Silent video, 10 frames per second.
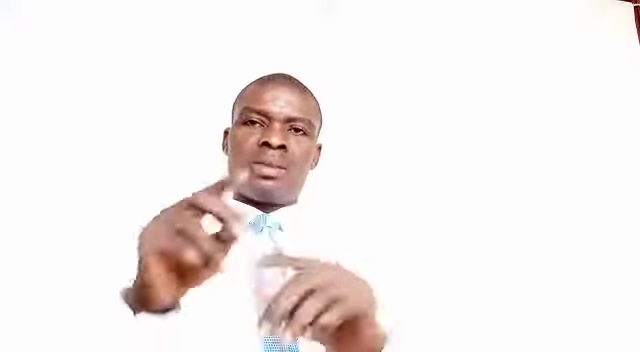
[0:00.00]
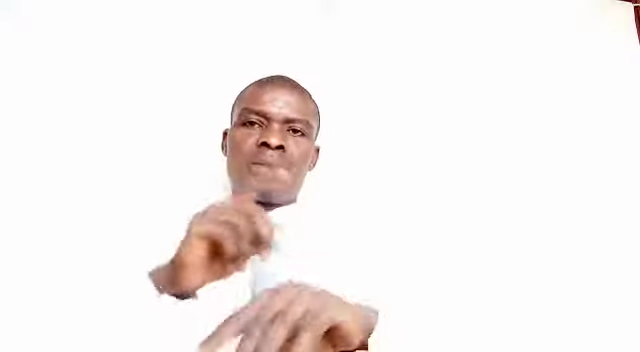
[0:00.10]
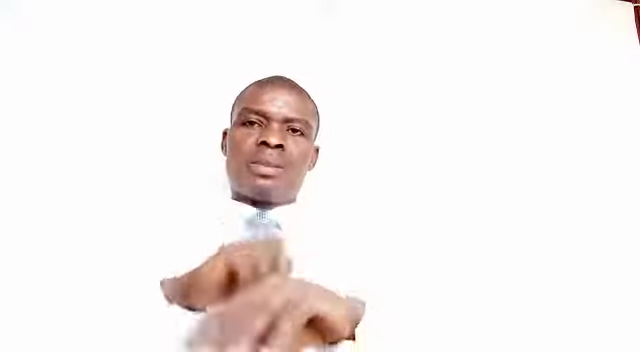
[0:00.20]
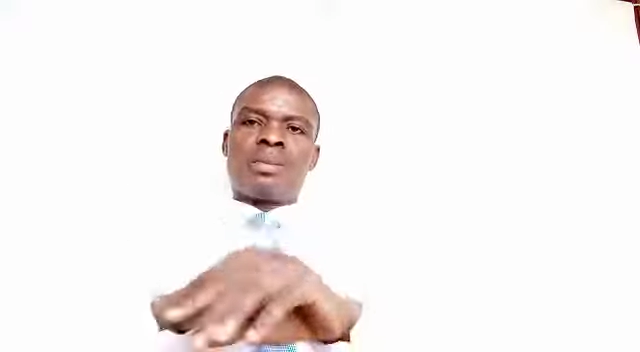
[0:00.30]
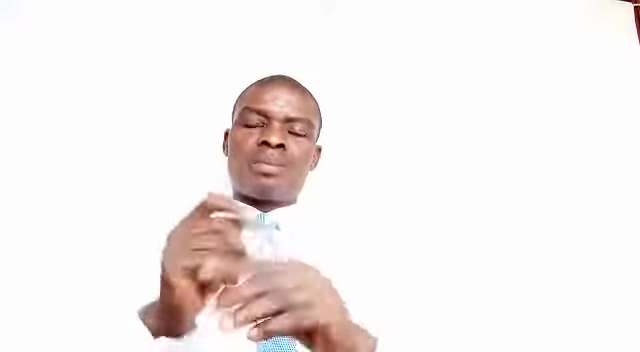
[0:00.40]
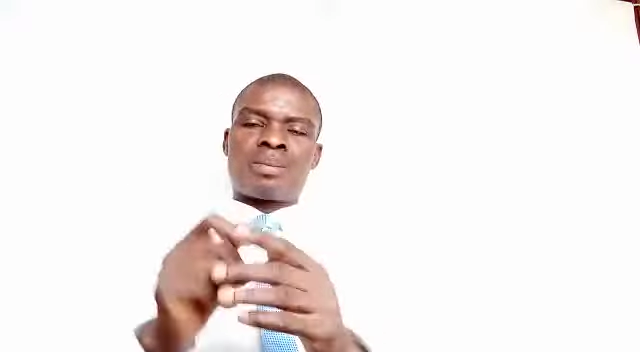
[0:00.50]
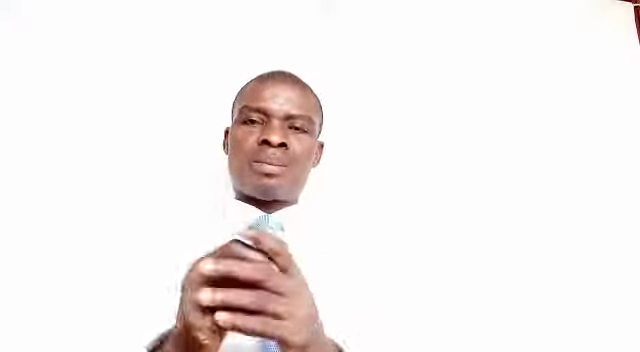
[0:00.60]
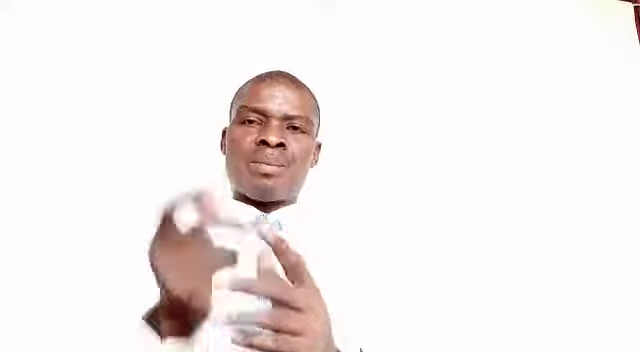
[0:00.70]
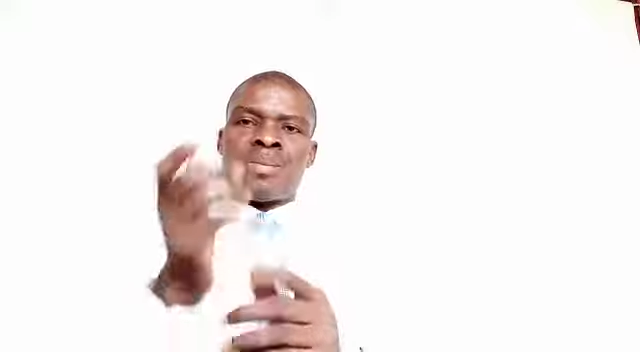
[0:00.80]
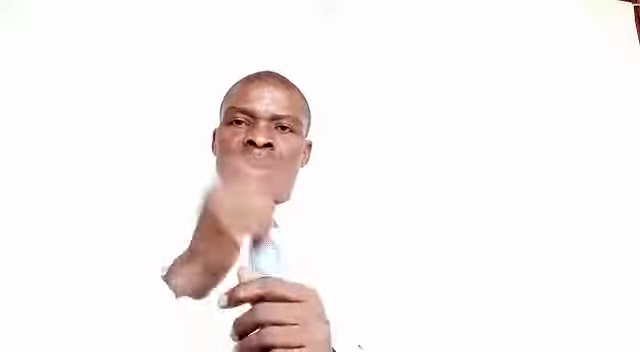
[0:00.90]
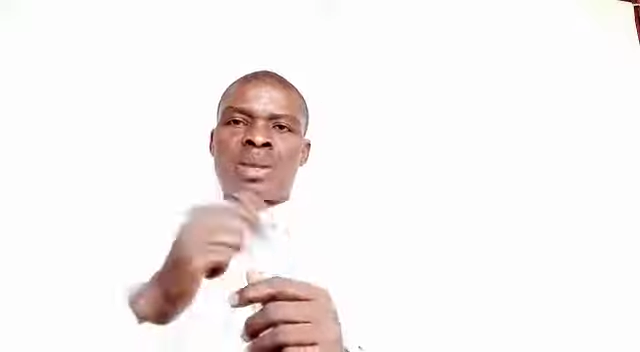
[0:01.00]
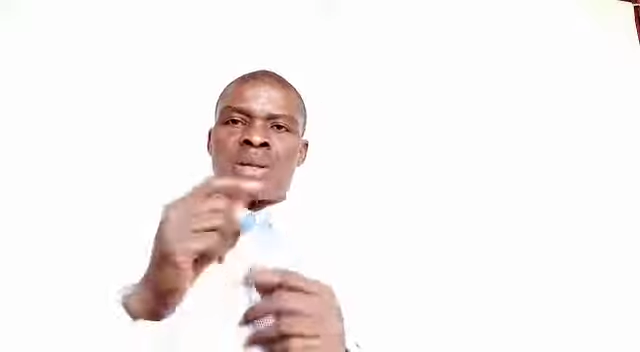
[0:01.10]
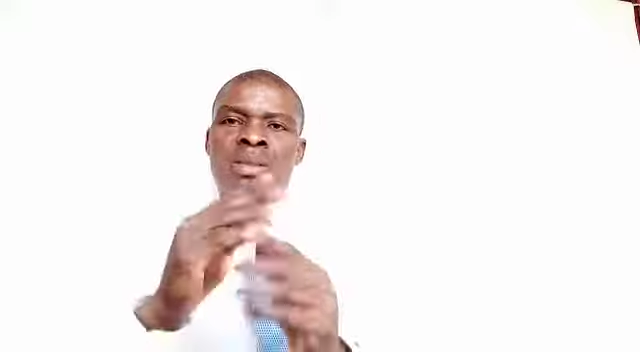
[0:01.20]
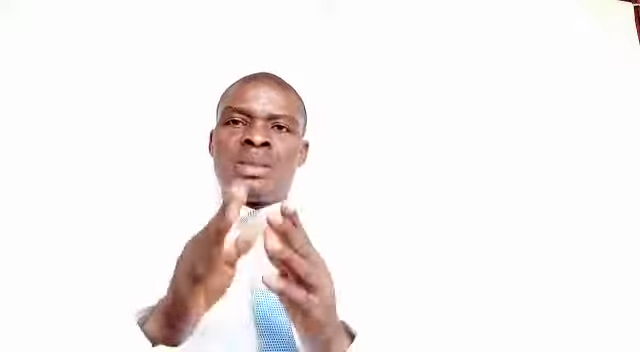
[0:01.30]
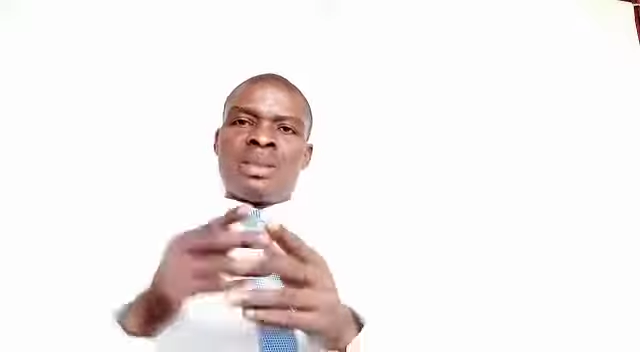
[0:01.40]
Say it loud,
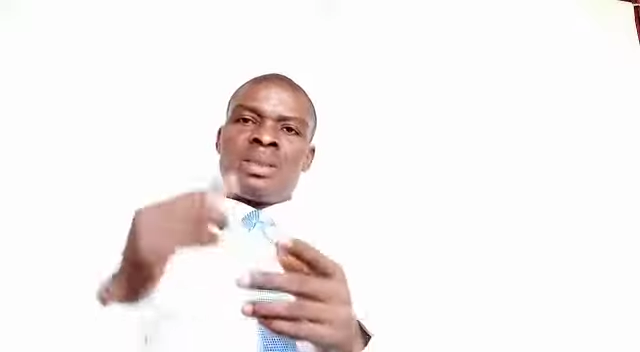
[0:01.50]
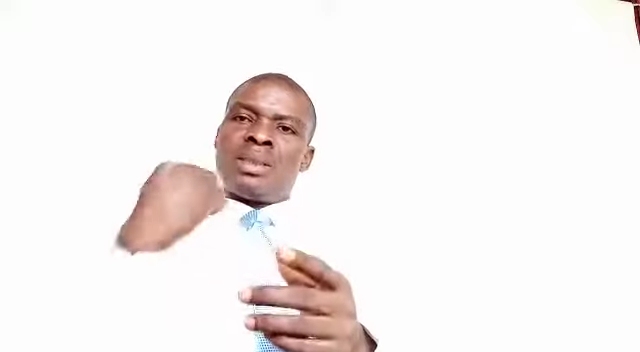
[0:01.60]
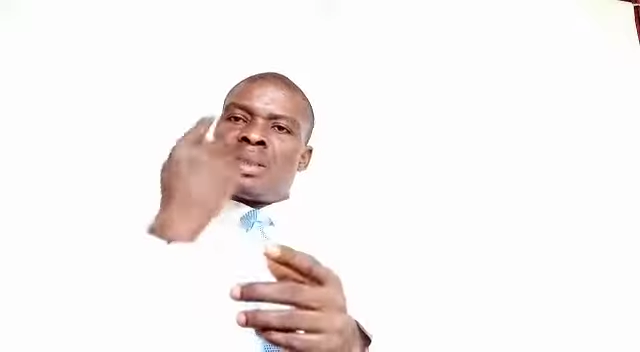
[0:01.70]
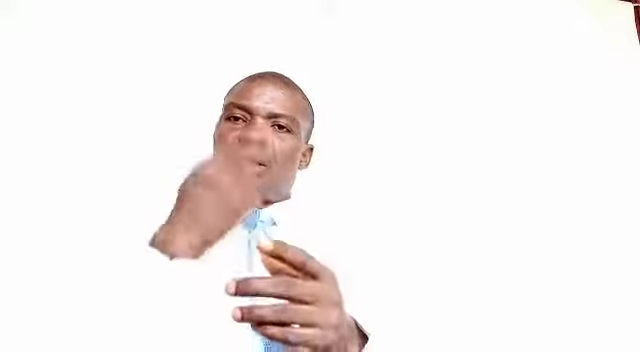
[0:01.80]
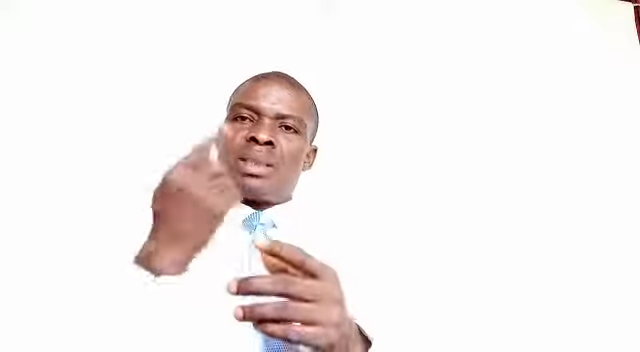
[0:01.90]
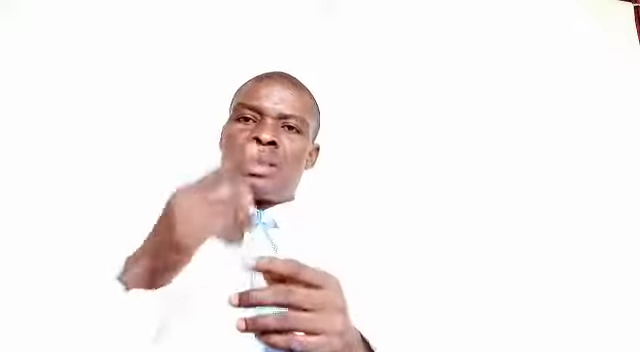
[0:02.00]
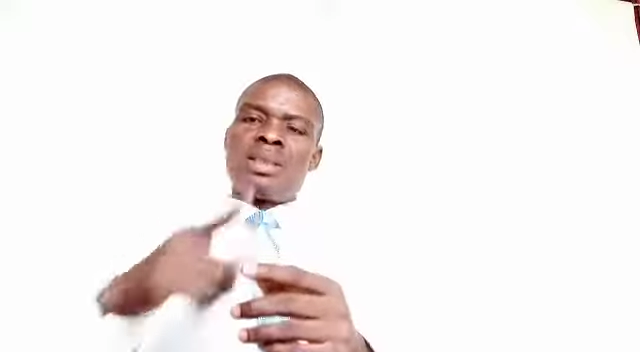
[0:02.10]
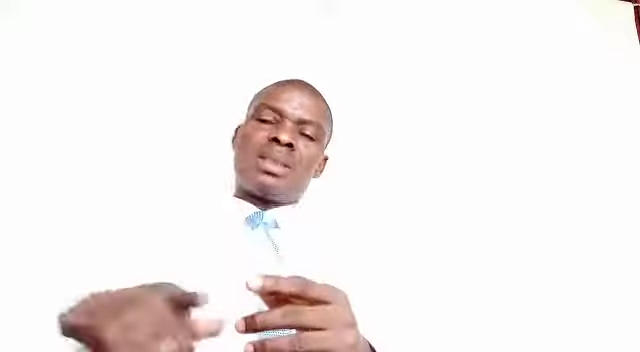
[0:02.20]
and you will feel